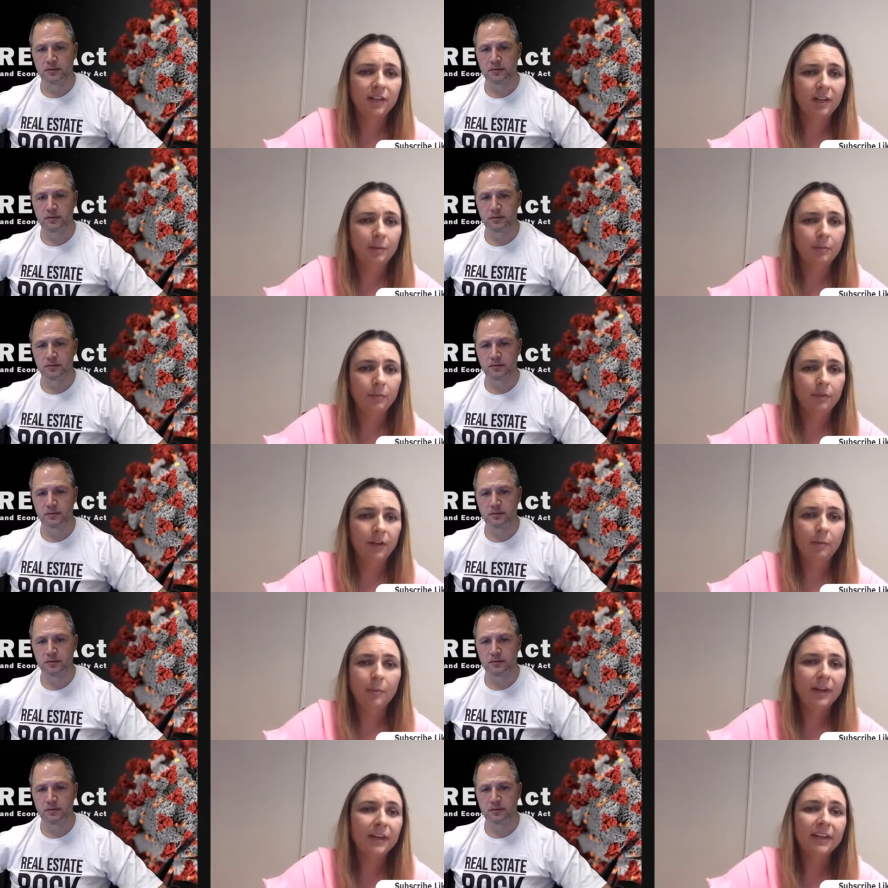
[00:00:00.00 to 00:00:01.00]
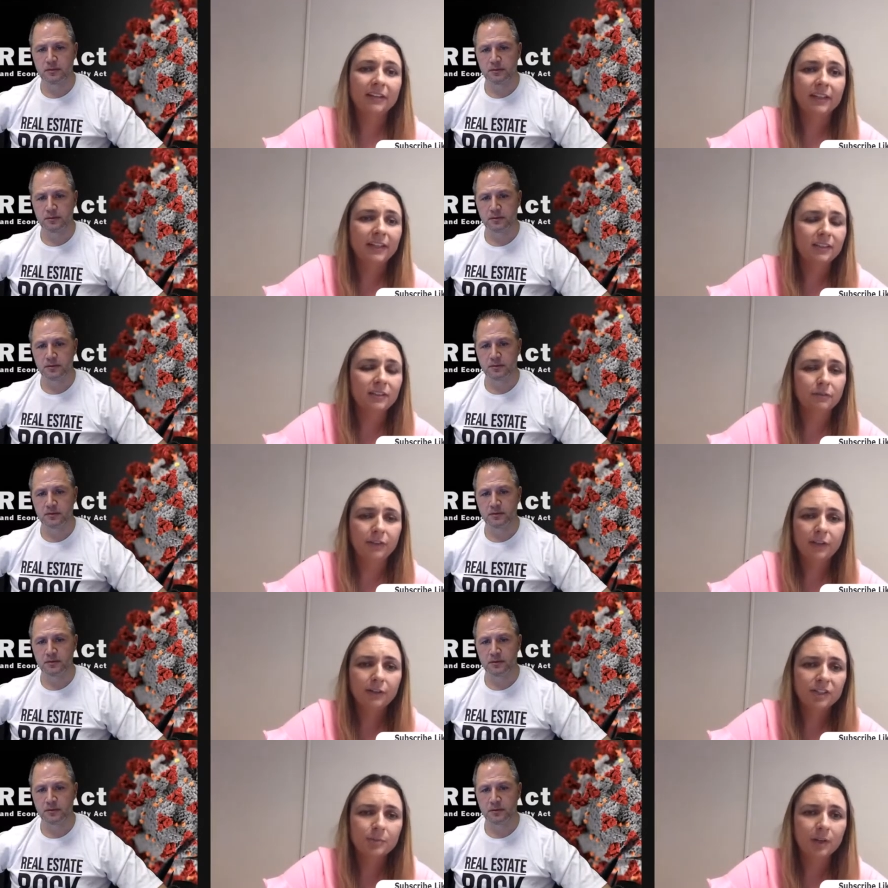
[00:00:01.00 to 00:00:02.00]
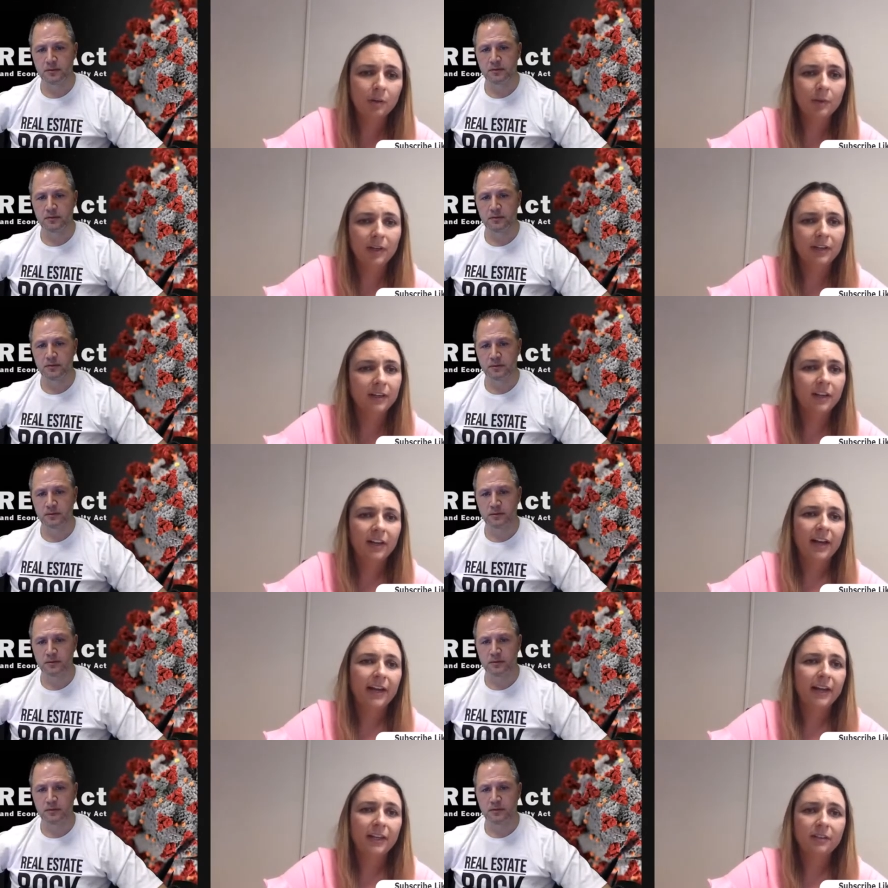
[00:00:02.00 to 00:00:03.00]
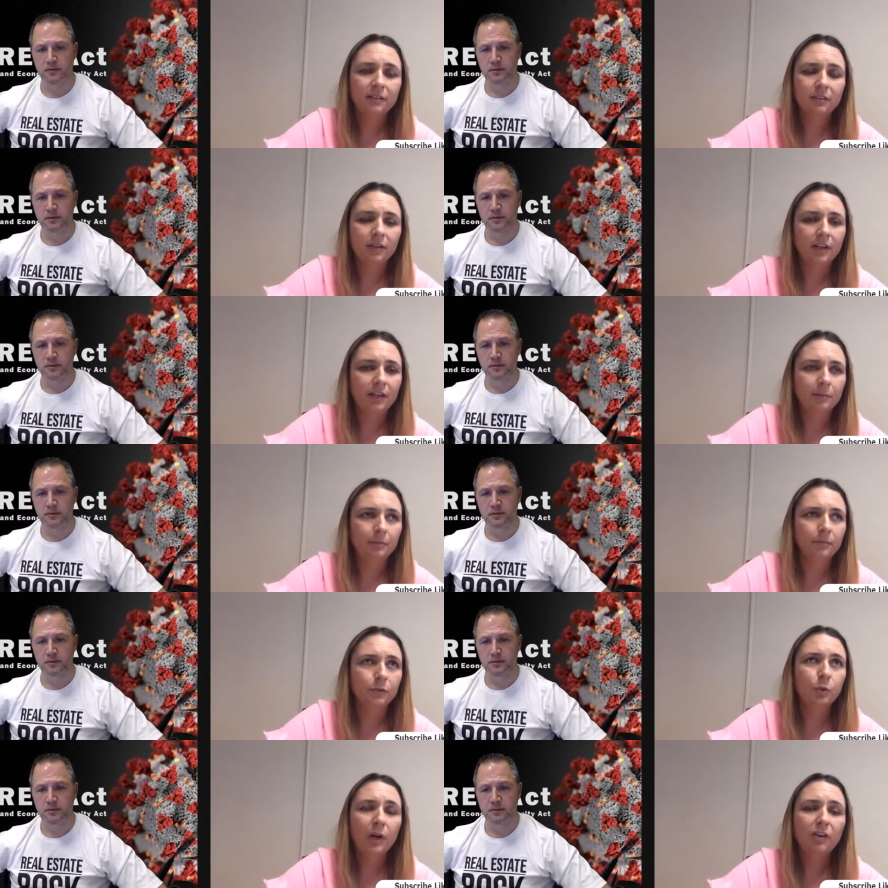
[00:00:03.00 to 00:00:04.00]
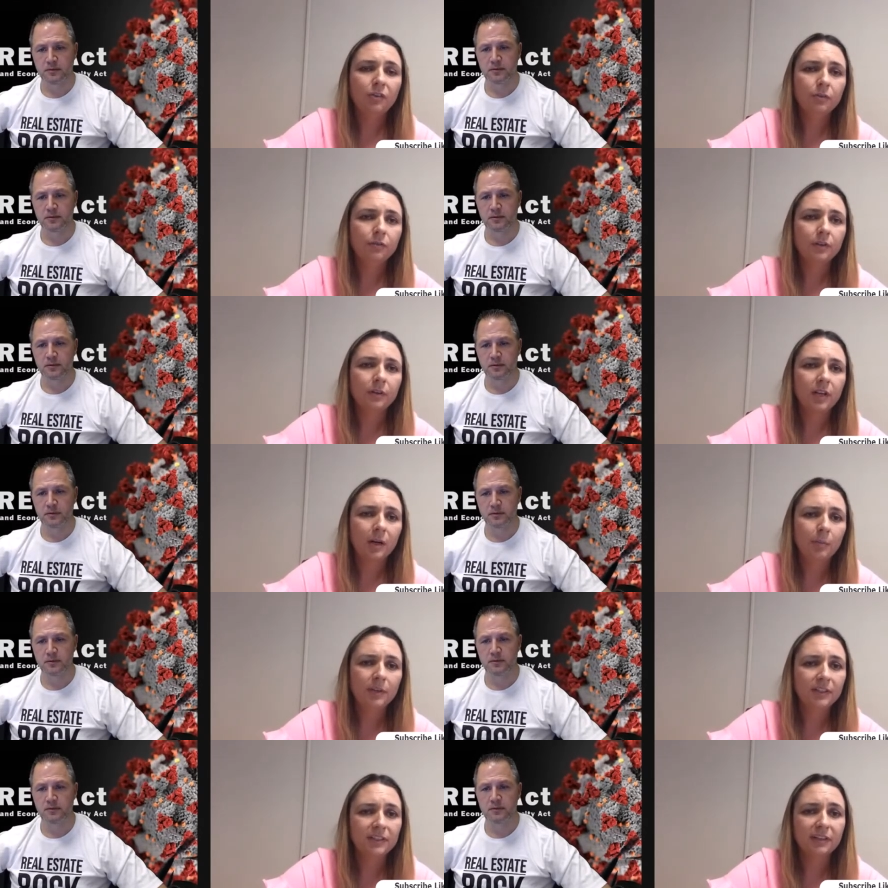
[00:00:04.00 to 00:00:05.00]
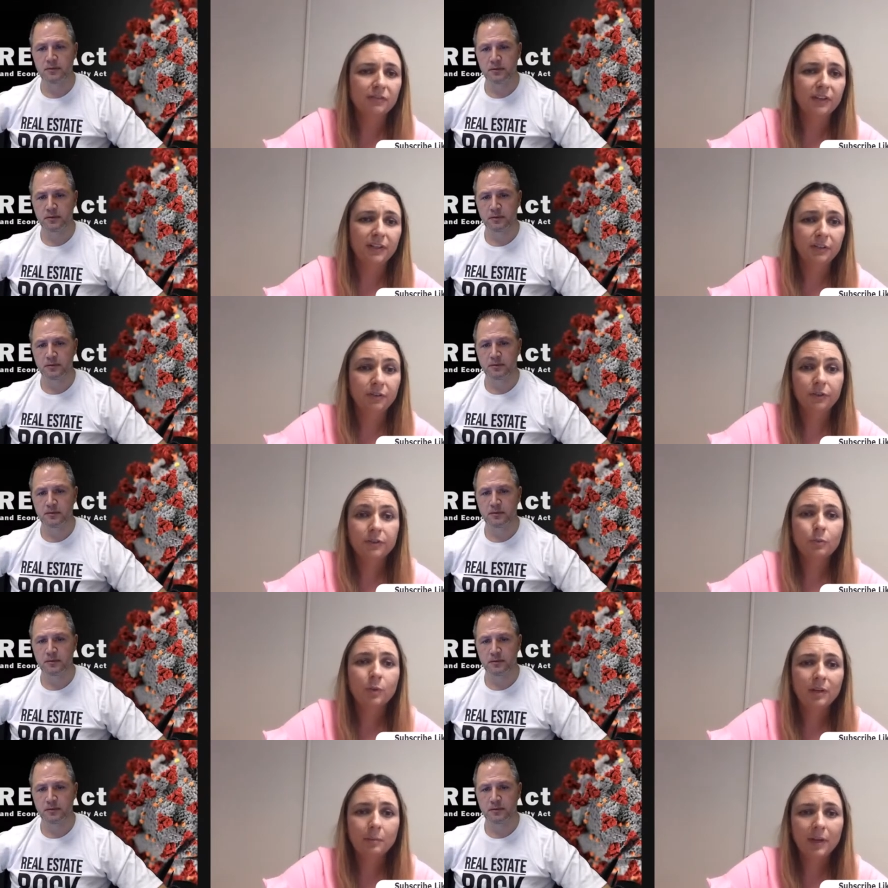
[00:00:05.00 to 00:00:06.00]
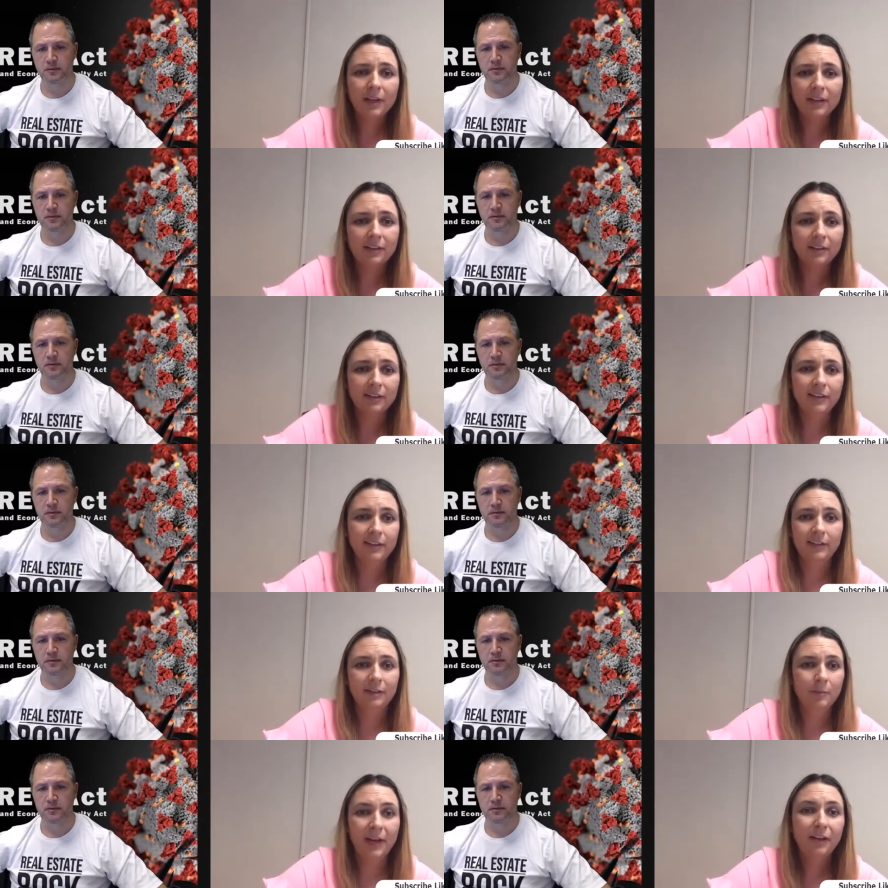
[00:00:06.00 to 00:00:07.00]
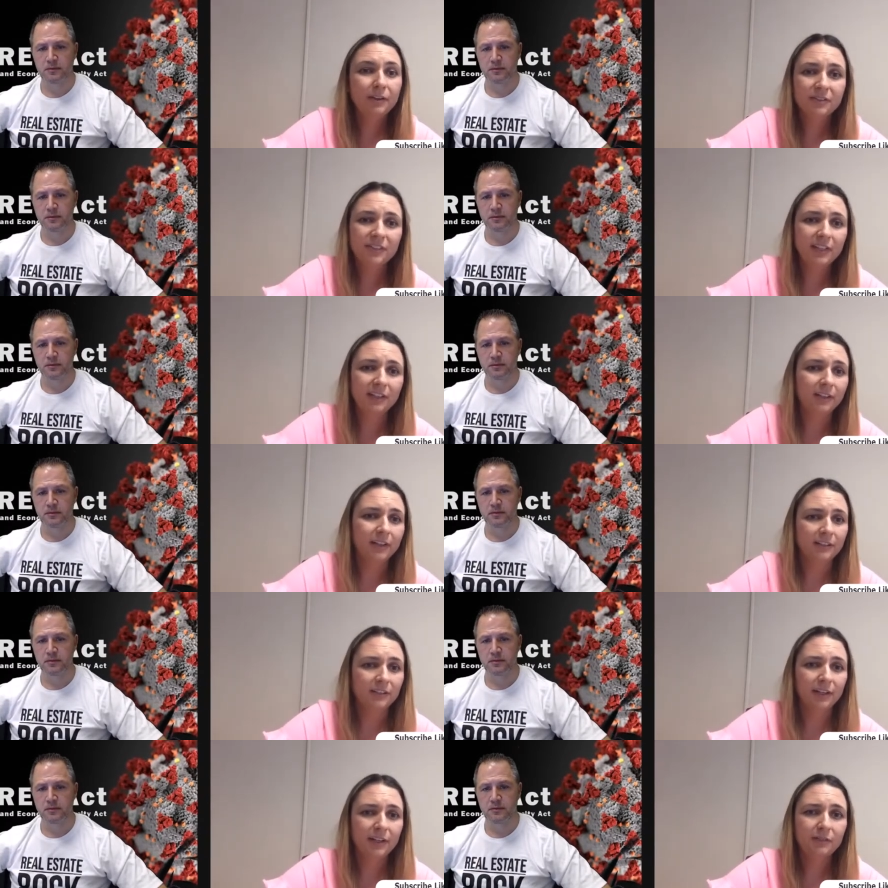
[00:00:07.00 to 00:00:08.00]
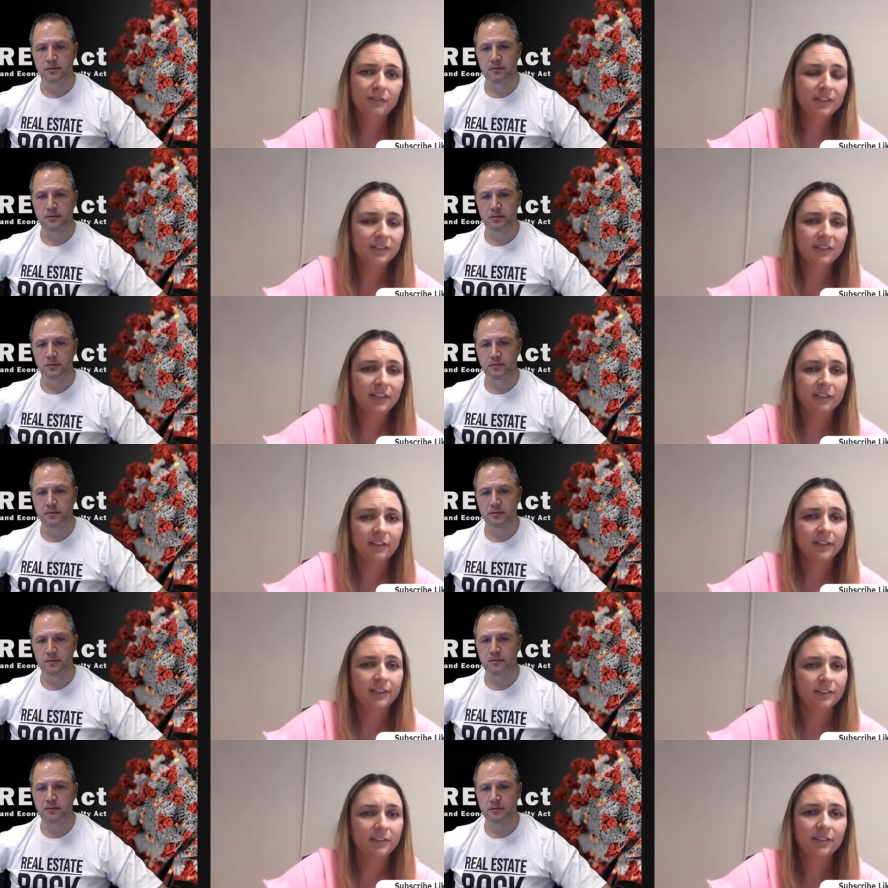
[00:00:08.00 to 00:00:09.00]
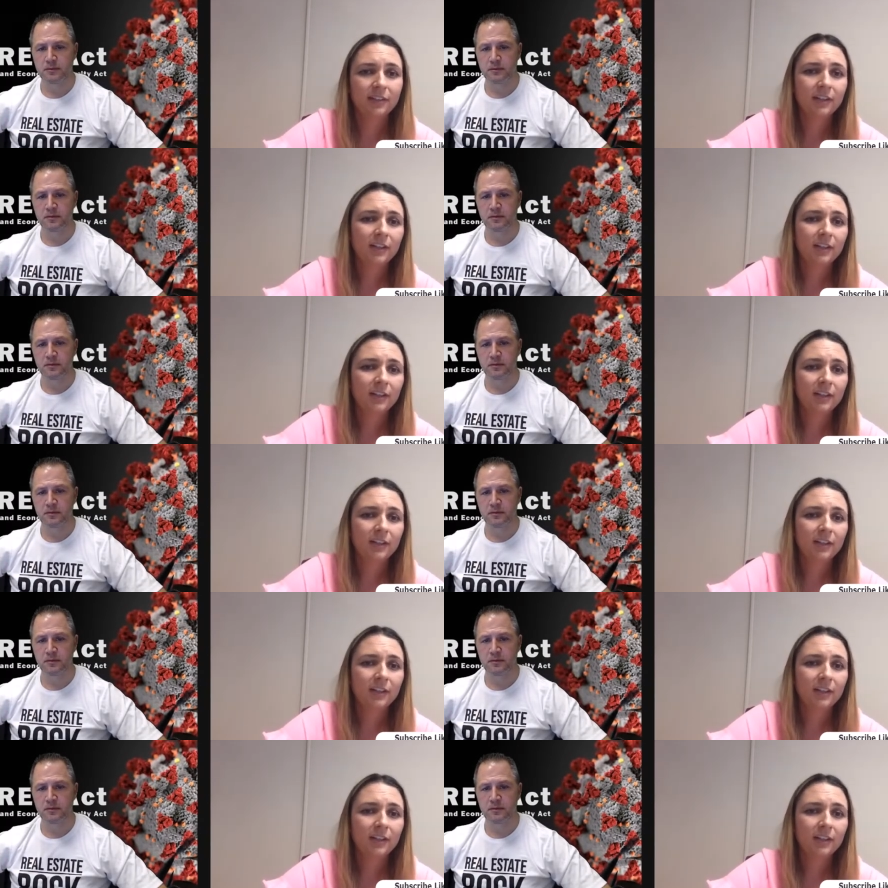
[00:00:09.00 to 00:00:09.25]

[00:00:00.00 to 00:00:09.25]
Speaker 1: a bank in Atlanta, a very small bank. I had 12 companies get funded through this one bank. Out-of-state clients, not even in-state clients.